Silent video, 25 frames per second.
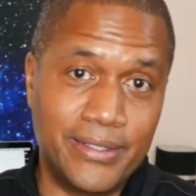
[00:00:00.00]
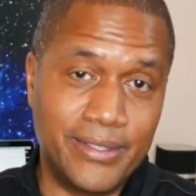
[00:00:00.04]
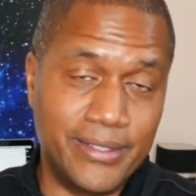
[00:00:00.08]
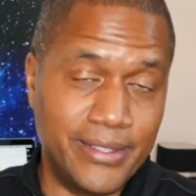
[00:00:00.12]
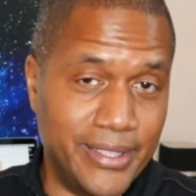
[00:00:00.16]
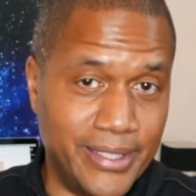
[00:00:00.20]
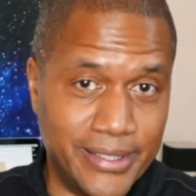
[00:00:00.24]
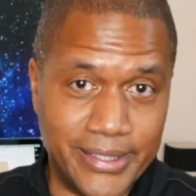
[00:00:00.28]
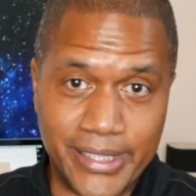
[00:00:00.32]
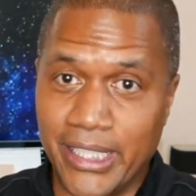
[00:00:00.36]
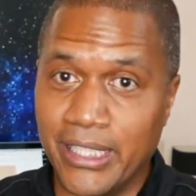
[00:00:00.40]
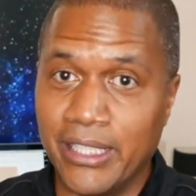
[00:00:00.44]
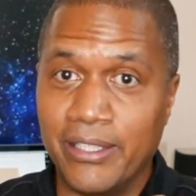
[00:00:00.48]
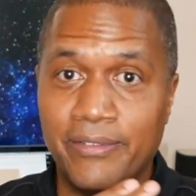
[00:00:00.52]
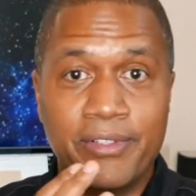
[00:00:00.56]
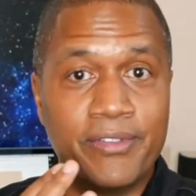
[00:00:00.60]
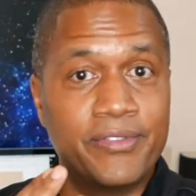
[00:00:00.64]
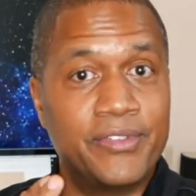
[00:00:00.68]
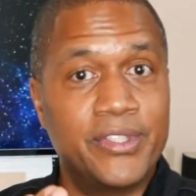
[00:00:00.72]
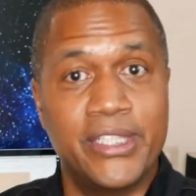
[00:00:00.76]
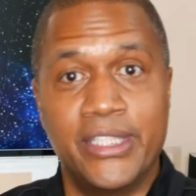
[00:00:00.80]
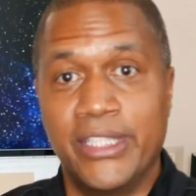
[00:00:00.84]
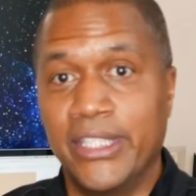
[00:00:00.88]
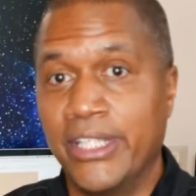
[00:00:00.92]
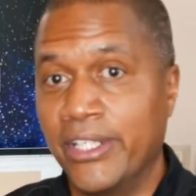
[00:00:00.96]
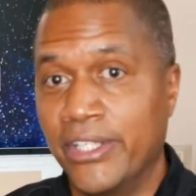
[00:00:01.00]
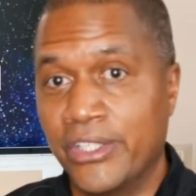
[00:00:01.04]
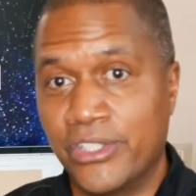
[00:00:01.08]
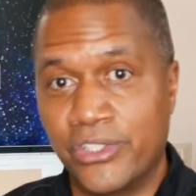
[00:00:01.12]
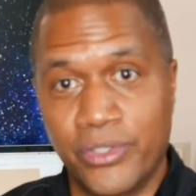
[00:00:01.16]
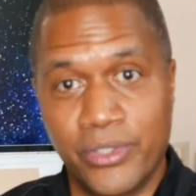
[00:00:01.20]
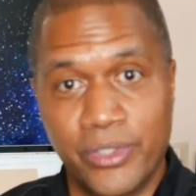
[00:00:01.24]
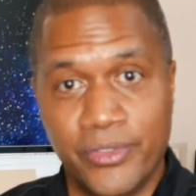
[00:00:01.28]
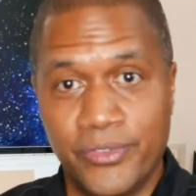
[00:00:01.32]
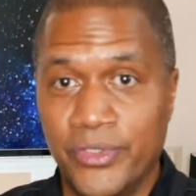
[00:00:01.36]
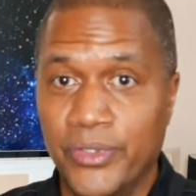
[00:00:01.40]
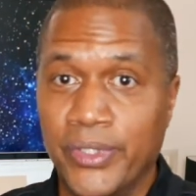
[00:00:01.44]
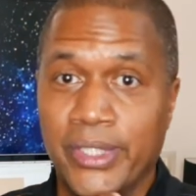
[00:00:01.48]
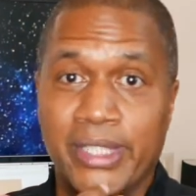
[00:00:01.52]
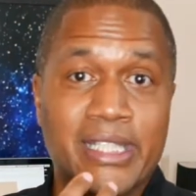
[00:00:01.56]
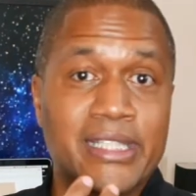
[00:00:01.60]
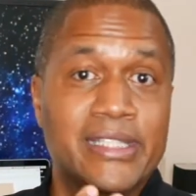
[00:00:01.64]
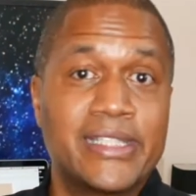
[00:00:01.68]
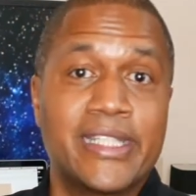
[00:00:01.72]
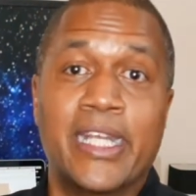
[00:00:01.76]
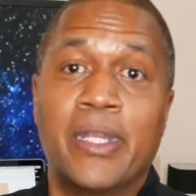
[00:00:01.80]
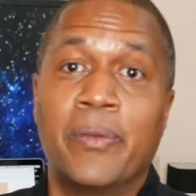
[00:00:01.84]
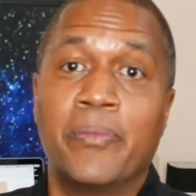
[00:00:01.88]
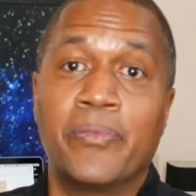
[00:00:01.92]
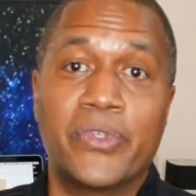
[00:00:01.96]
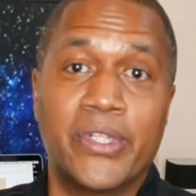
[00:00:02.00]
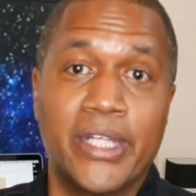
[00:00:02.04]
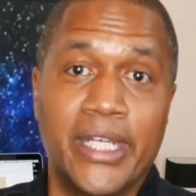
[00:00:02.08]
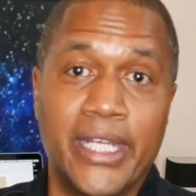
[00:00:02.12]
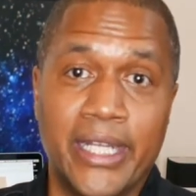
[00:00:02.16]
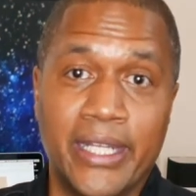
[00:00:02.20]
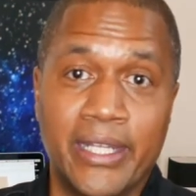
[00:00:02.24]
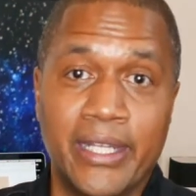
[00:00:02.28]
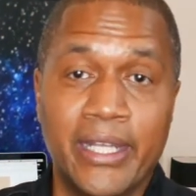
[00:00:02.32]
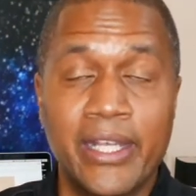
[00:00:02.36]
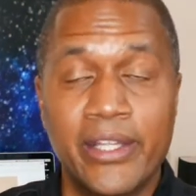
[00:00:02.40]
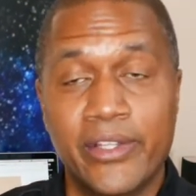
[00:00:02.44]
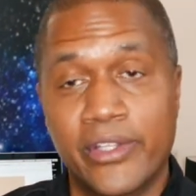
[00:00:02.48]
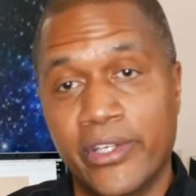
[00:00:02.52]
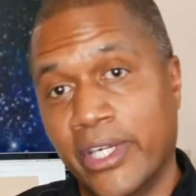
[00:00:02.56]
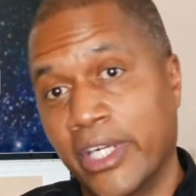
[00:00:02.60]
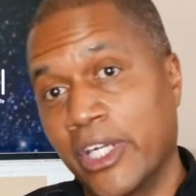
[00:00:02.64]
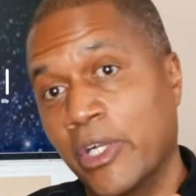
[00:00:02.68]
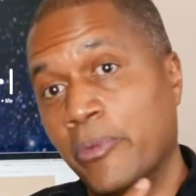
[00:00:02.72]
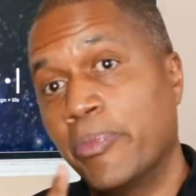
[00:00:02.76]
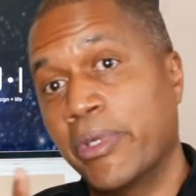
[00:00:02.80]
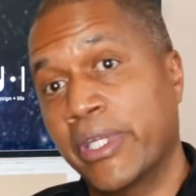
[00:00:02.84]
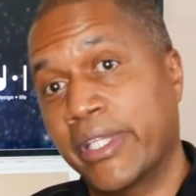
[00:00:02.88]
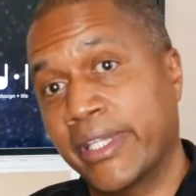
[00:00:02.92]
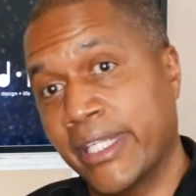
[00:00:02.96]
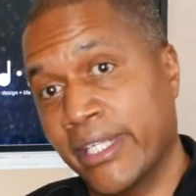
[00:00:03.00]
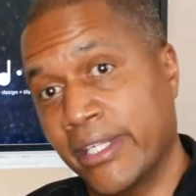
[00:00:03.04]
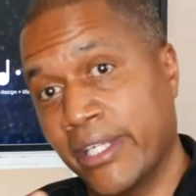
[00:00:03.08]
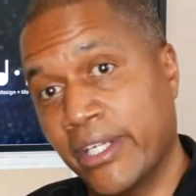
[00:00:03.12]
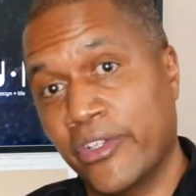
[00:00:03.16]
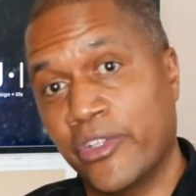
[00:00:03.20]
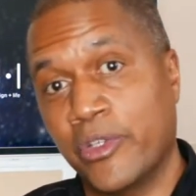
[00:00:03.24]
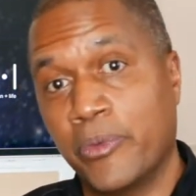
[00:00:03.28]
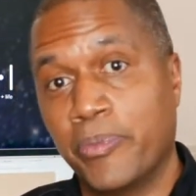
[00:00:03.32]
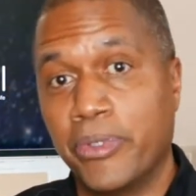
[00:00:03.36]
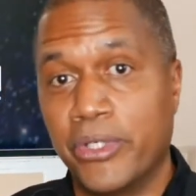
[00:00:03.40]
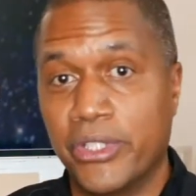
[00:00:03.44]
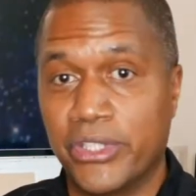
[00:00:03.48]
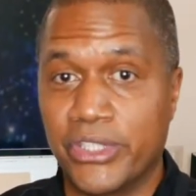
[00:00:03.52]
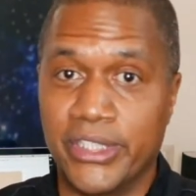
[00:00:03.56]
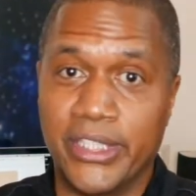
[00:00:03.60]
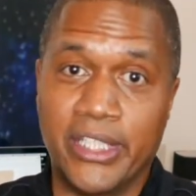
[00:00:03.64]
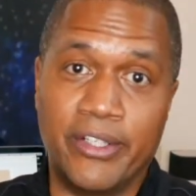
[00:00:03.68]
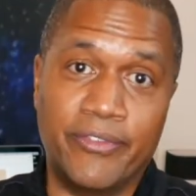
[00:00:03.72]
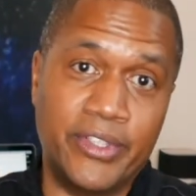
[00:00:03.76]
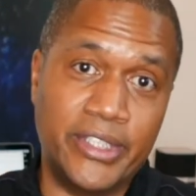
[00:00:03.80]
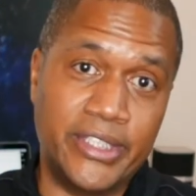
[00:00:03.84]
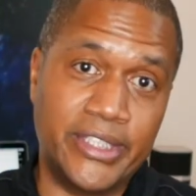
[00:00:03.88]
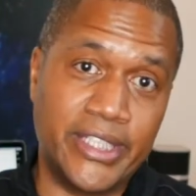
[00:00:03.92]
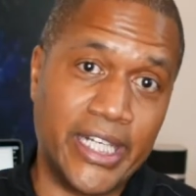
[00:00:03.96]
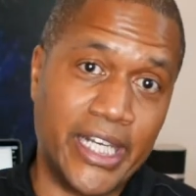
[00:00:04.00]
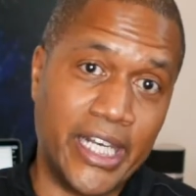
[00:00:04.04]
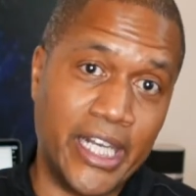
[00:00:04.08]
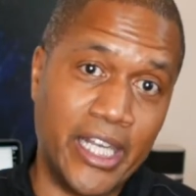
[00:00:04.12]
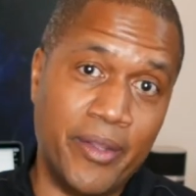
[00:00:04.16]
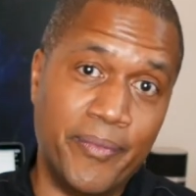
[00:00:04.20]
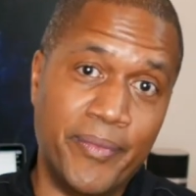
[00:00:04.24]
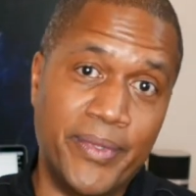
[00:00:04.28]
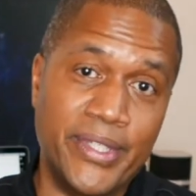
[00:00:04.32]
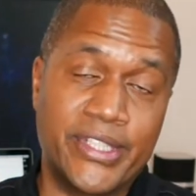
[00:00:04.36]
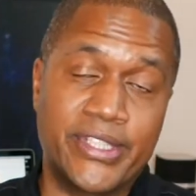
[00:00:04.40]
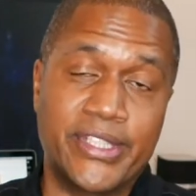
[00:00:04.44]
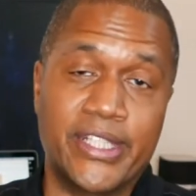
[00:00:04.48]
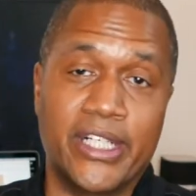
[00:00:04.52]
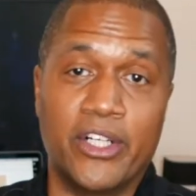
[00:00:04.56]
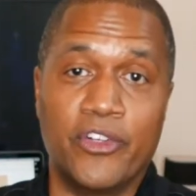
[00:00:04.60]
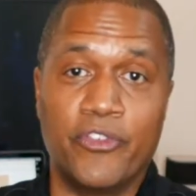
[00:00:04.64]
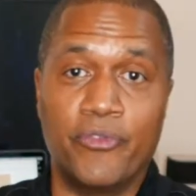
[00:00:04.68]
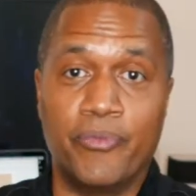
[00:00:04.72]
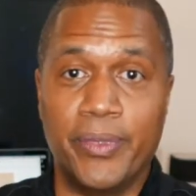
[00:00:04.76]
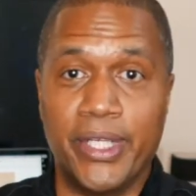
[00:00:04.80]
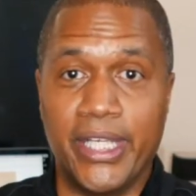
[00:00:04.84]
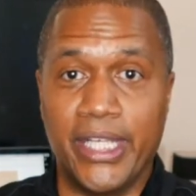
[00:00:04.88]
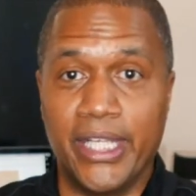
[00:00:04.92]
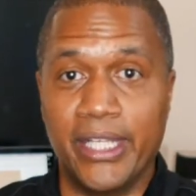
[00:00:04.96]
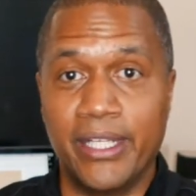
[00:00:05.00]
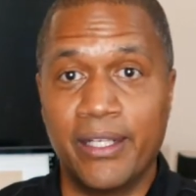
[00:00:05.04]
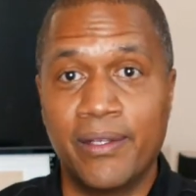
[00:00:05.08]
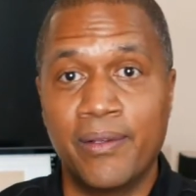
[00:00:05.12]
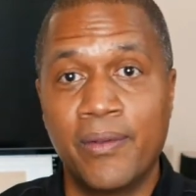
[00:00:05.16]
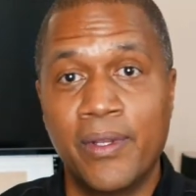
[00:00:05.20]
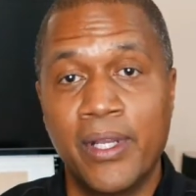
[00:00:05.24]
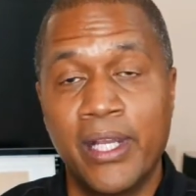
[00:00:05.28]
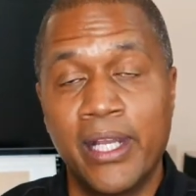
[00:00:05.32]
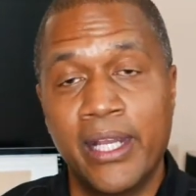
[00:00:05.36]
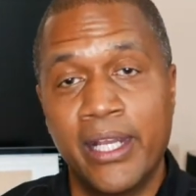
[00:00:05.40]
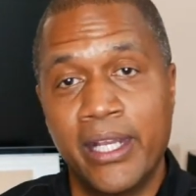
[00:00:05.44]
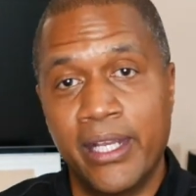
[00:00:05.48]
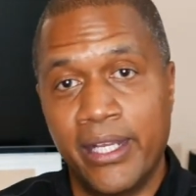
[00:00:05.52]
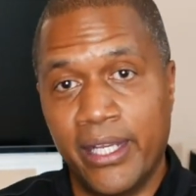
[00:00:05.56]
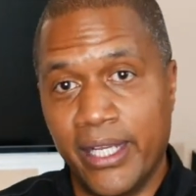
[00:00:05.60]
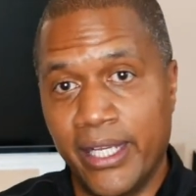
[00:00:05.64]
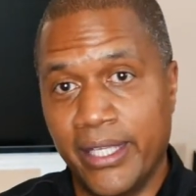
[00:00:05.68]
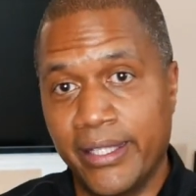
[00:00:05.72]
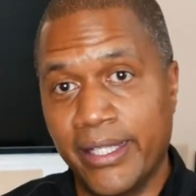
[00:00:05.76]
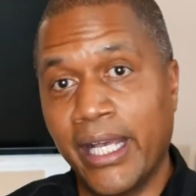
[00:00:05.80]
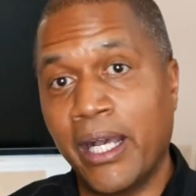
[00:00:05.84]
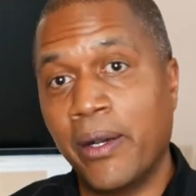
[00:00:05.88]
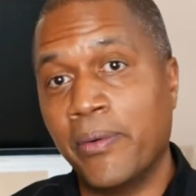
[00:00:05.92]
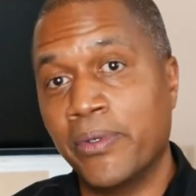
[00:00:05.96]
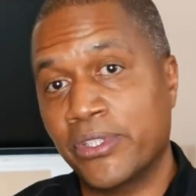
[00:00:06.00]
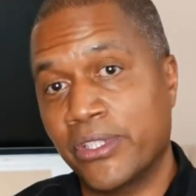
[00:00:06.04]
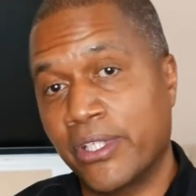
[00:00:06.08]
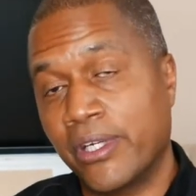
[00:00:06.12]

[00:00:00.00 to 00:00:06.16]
the 10 to 15 years sort of doing the same thing, they're going to pick that other person every time instead of me. And that was